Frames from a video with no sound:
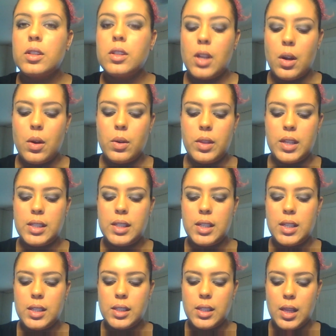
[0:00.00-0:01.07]
So this
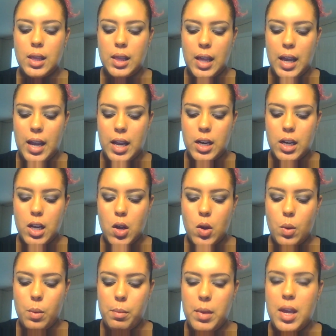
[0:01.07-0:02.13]
is
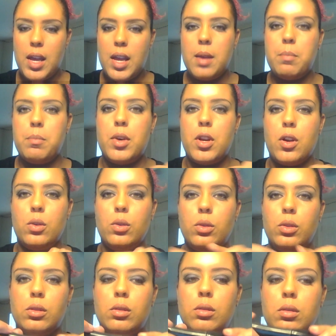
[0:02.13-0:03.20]
Lancome
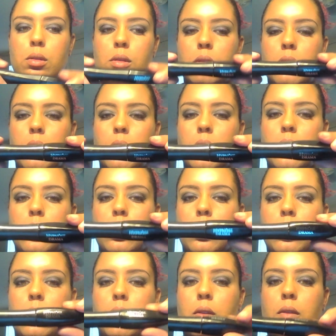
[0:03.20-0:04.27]
Hypnose,
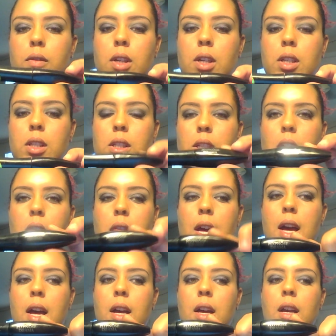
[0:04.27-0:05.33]
if you can see
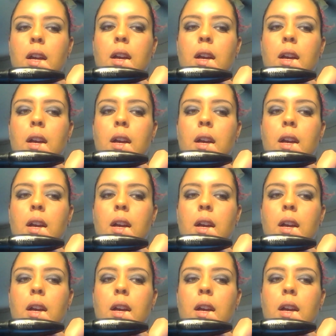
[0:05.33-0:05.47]
that.